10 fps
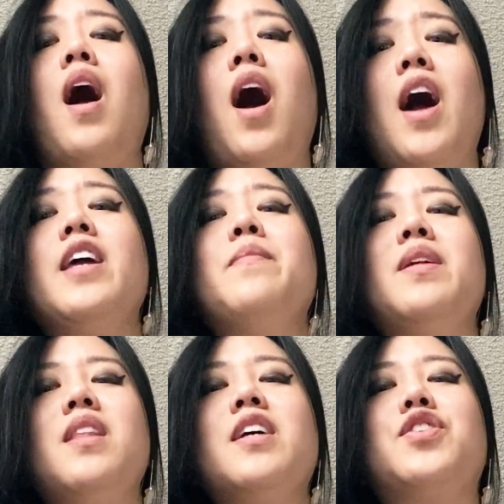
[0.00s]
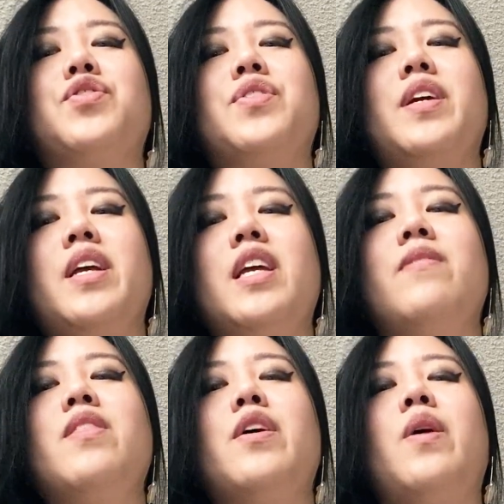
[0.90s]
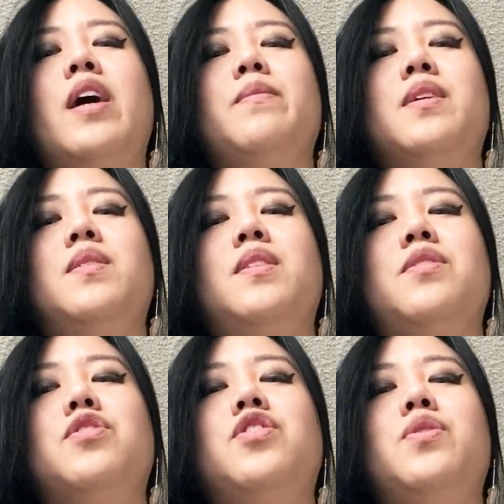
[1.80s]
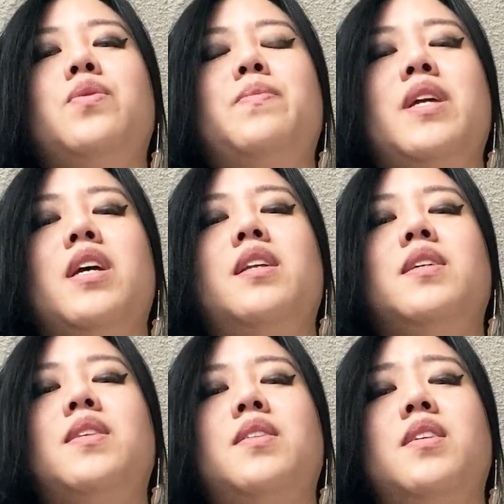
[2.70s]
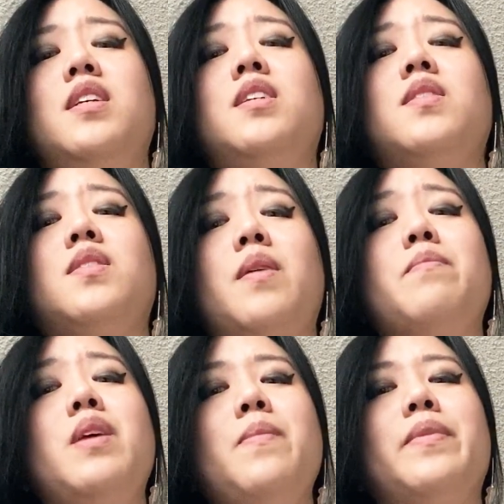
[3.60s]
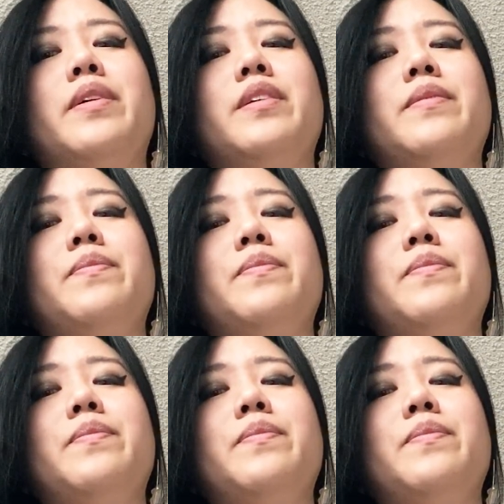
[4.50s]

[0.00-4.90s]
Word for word: I am a luxury, even though I am considered to be a necessity to some people.